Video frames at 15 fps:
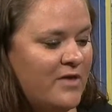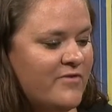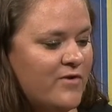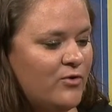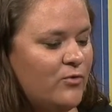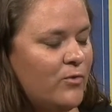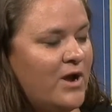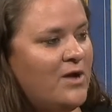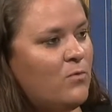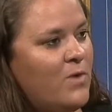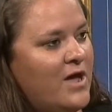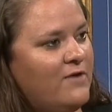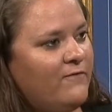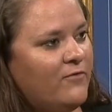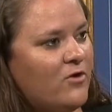it's a great
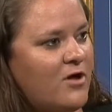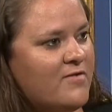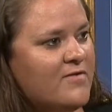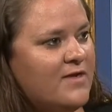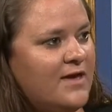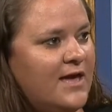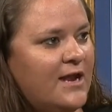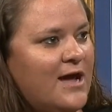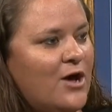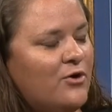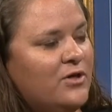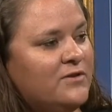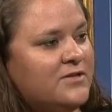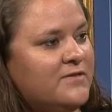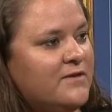way for us to get
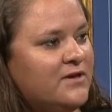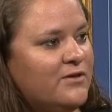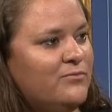out into the